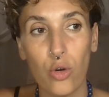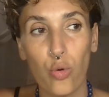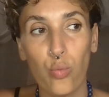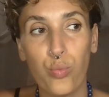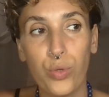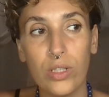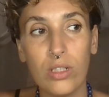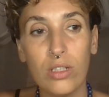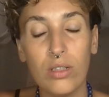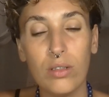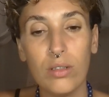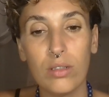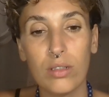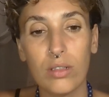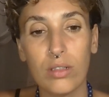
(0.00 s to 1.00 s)

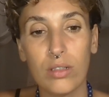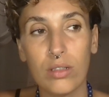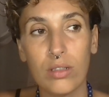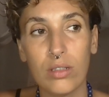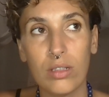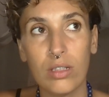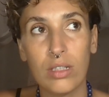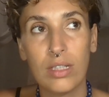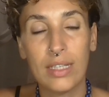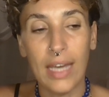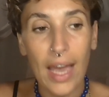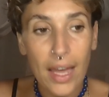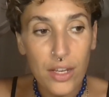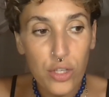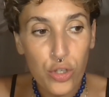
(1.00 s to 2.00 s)
will
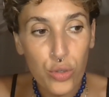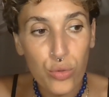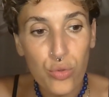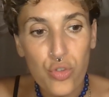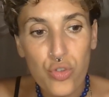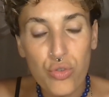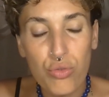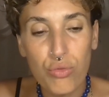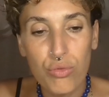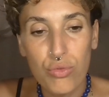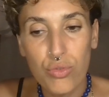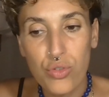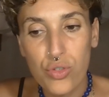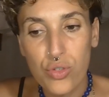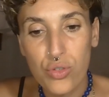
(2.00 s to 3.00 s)
get you
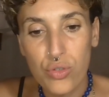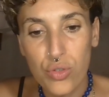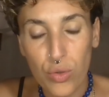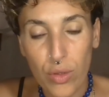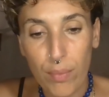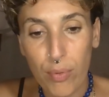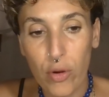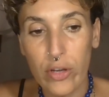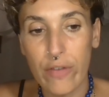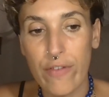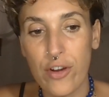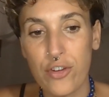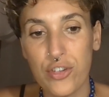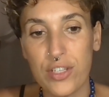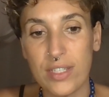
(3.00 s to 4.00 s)
to the point of
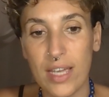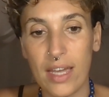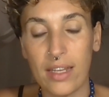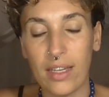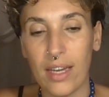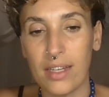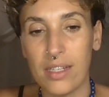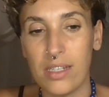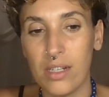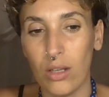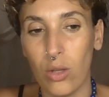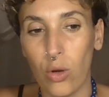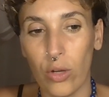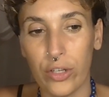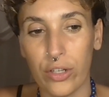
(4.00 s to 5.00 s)
understanding I need a
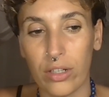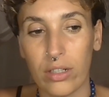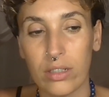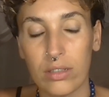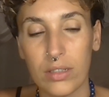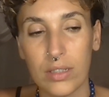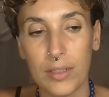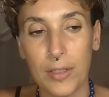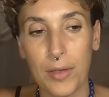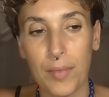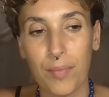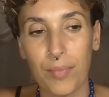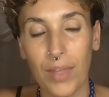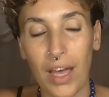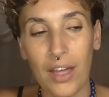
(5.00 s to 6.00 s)
lawyer.
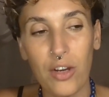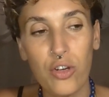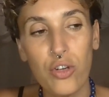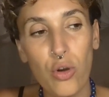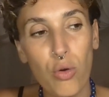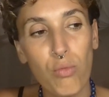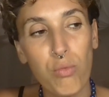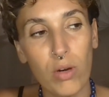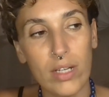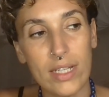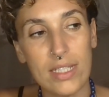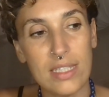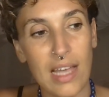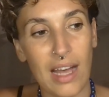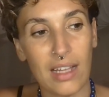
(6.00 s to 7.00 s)
I don't know what
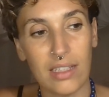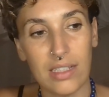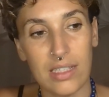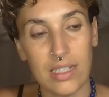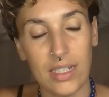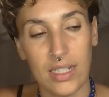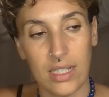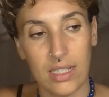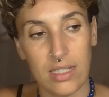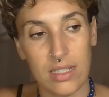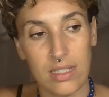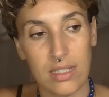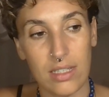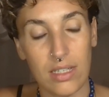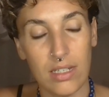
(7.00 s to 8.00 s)
exactly it
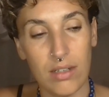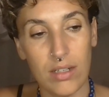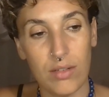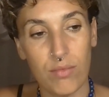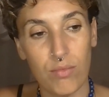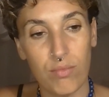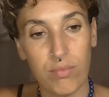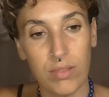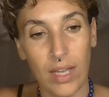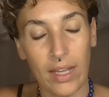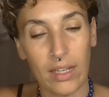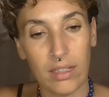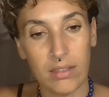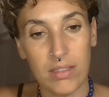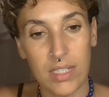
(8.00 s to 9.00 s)
is.
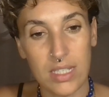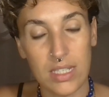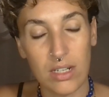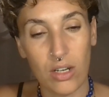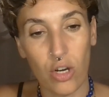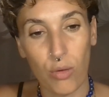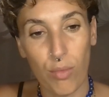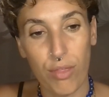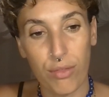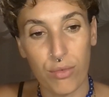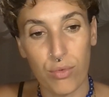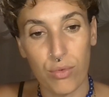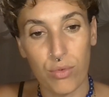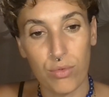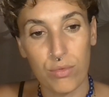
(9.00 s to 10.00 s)
It doesn't come
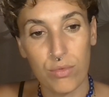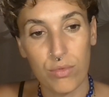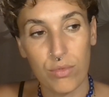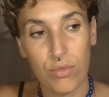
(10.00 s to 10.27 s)
through.